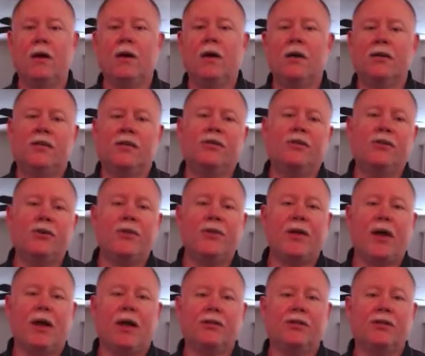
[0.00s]
Since
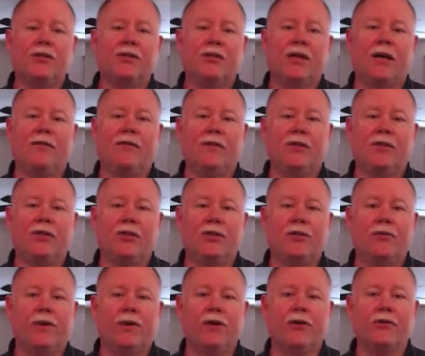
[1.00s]
2007, the
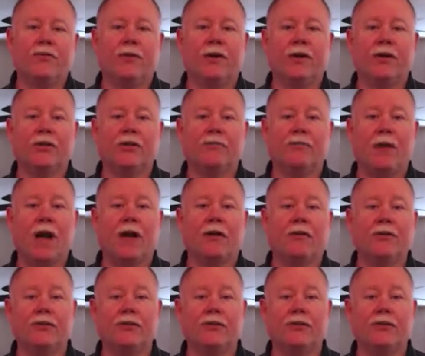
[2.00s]
Situation Awareness Matters